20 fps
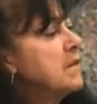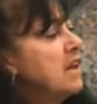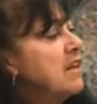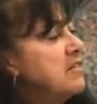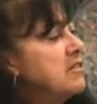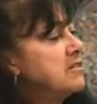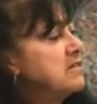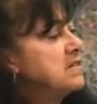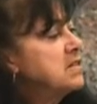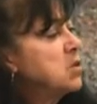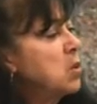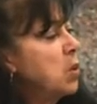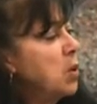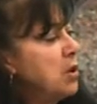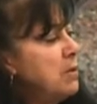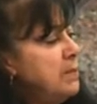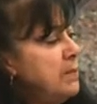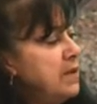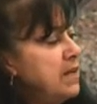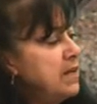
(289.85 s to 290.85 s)
The
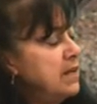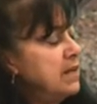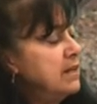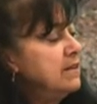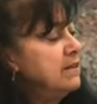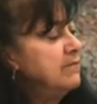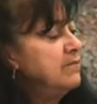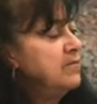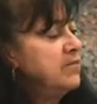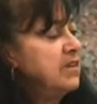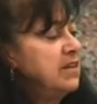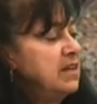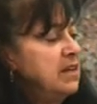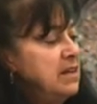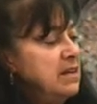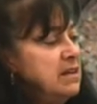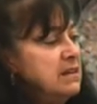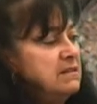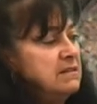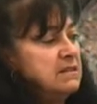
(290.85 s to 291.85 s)
scorpion
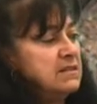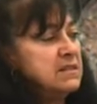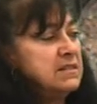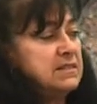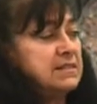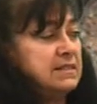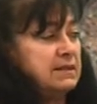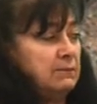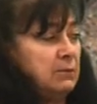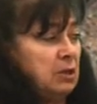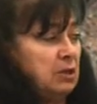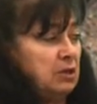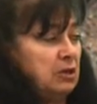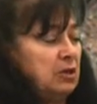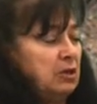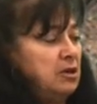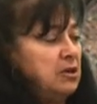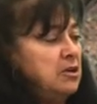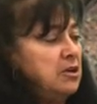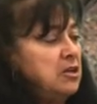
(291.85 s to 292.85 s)
is
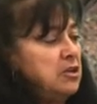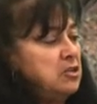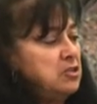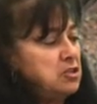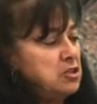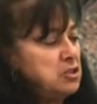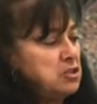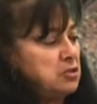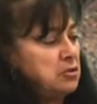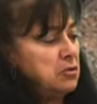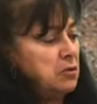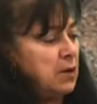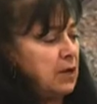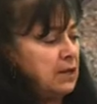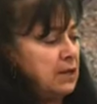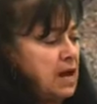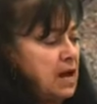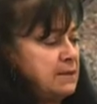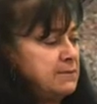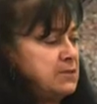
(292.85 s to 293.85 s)
similar to a
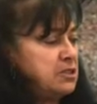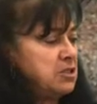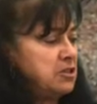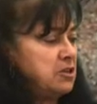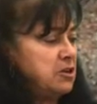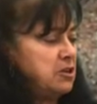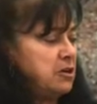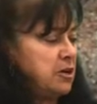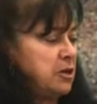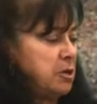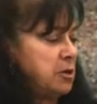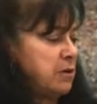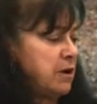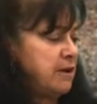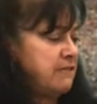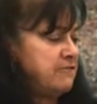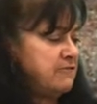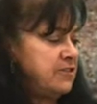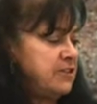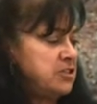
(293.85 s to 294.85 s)
lobster, a
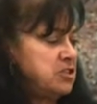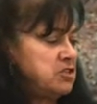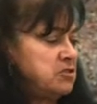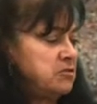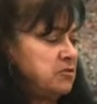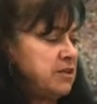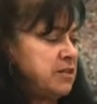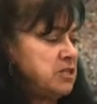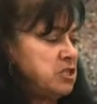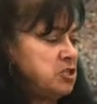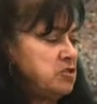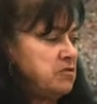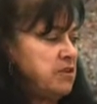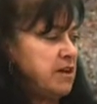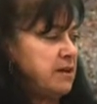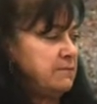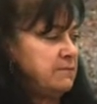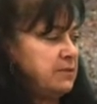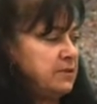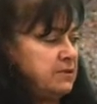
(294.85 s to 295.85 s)
crayfish, or a
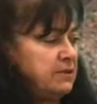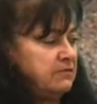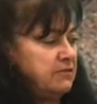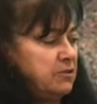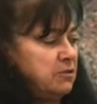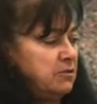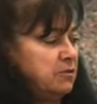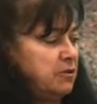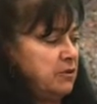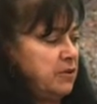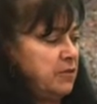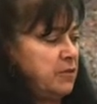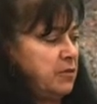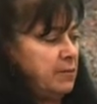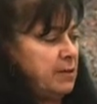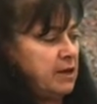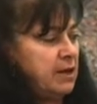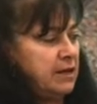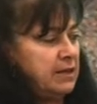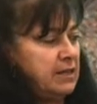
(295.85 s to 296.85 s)
shrimp, if you look at the
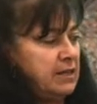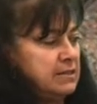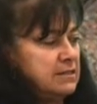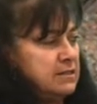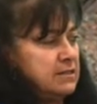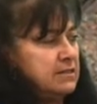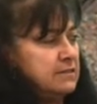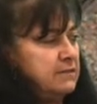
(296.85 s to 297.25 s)
bodies.